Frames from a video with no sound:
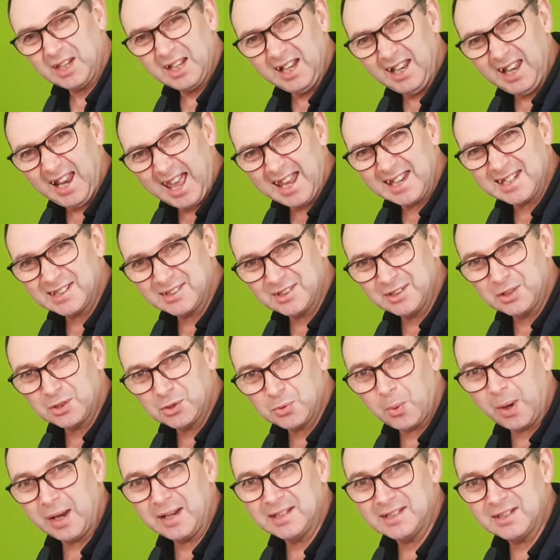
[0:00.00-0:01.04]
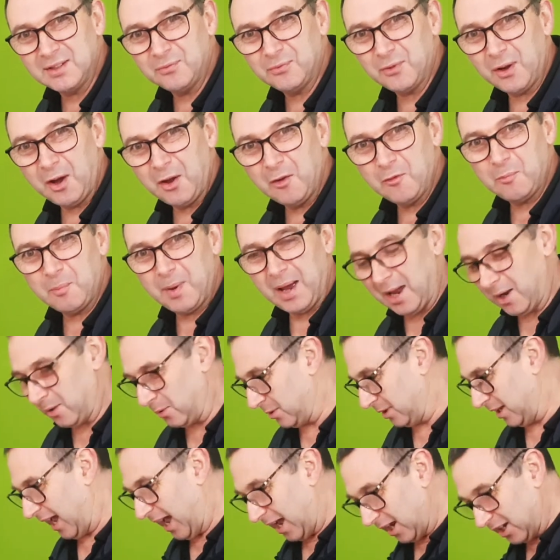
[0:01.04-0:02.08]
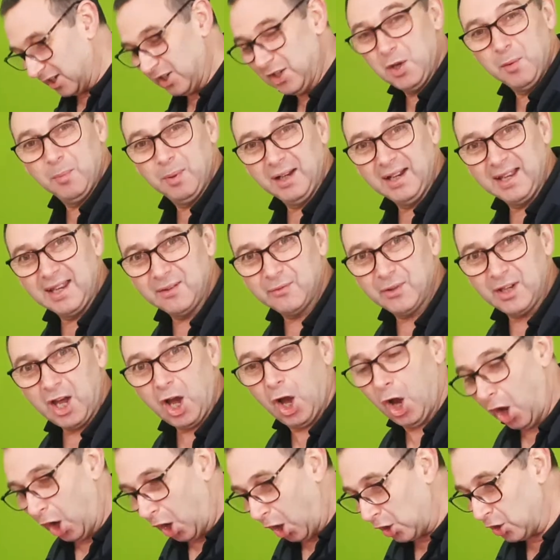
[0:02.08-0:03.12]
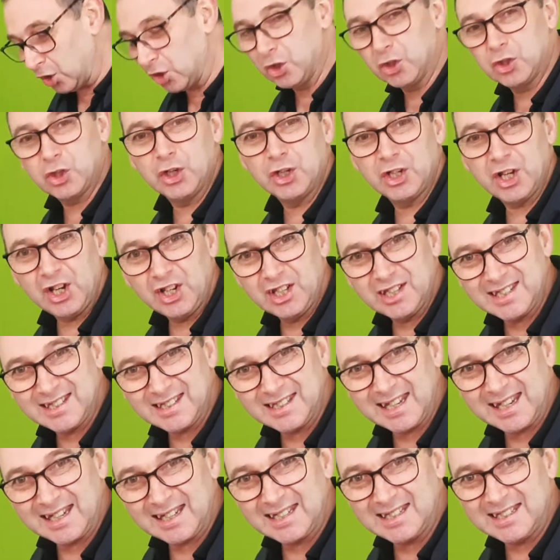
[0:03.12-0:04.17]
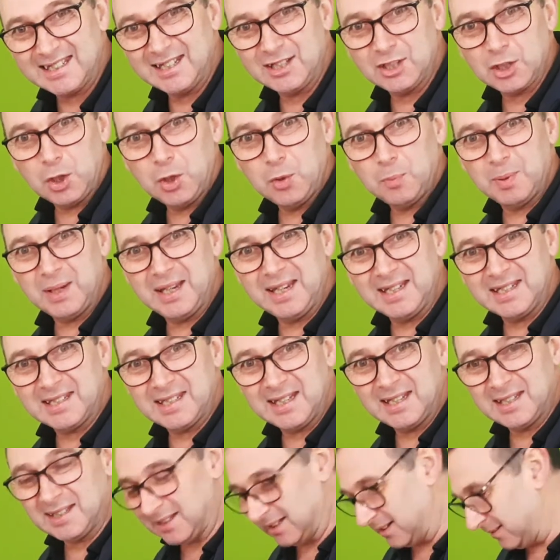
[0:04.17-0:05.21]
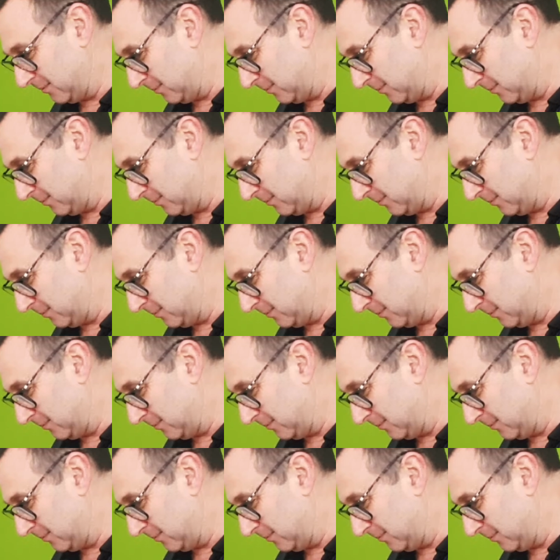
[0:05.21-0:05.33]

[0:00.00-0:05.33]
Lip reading: Less than £25. Can you believe it? 162 pieces?